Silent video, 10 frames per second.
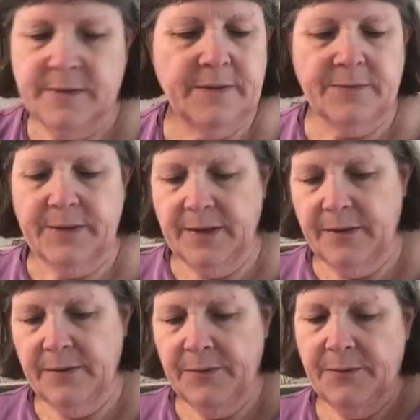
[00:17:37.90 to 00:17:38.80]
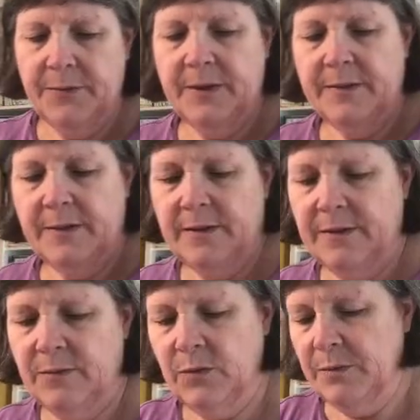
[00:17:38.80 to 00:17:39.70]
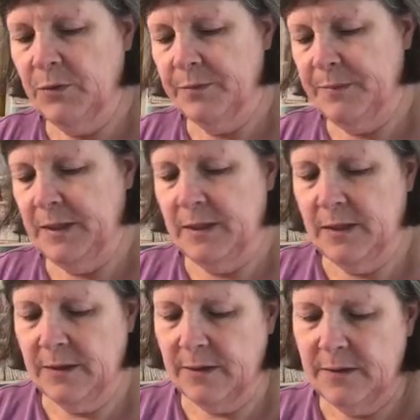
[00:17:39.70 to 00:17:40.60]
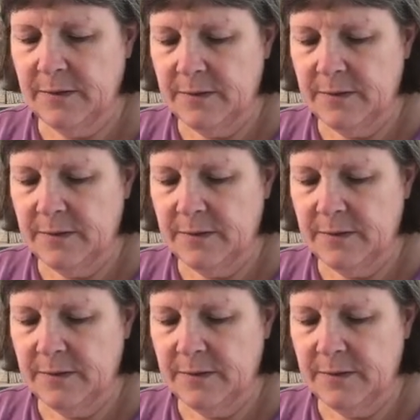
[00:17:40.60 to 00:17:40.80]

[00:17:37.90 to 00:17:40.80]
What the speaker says: There we go, and then one more bee here.